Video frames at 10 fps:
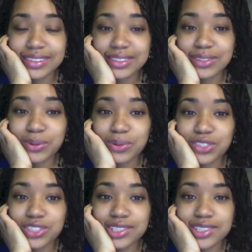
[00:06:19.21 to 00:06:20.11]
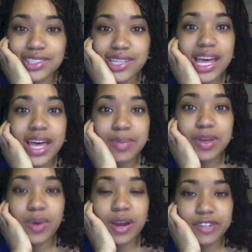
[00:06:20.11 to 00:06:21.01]
So just be
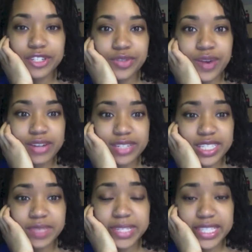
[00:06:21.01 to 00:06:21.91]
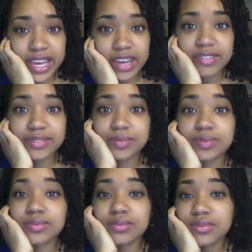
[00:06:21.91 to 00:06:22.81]
aware of your surroundings, be safe.
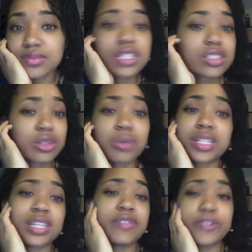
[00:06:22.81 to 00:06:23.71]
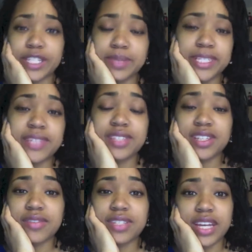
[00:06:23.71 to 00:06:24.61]
Don't leave your expensive
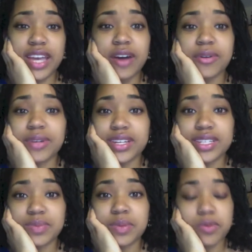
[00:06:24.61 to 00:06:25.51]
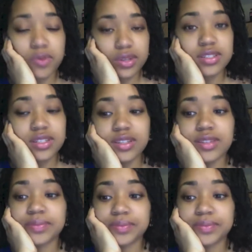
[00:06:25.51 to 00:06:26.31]
stuff sitting out, because people will steal them.